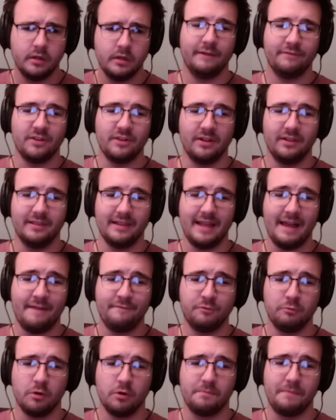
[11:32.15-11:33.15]
If the
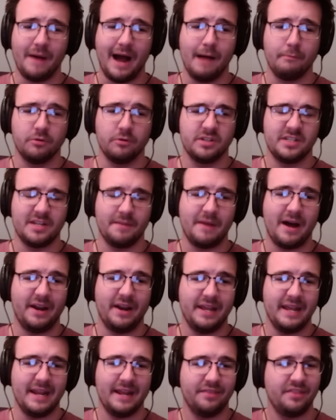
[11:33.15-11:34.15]
leftward bomb were somehow
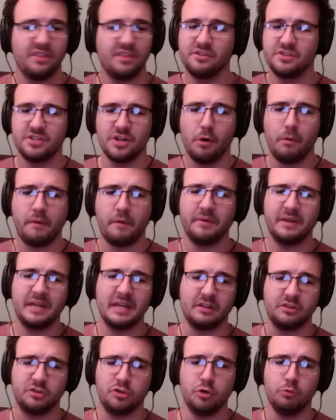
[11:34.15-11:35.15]
to hit, then there's no way we can
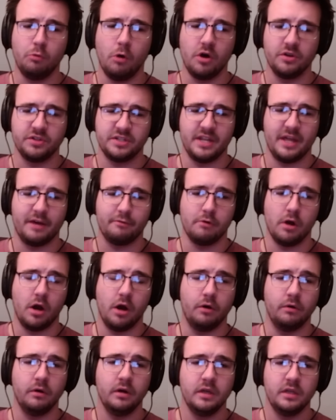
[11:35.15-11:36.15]
get 2 walls in that
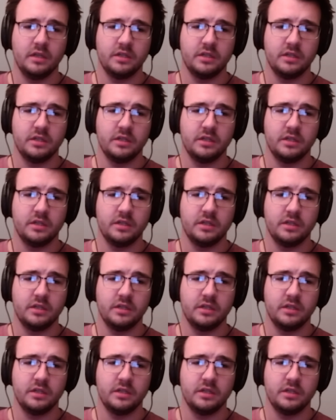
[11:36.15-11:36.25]
row.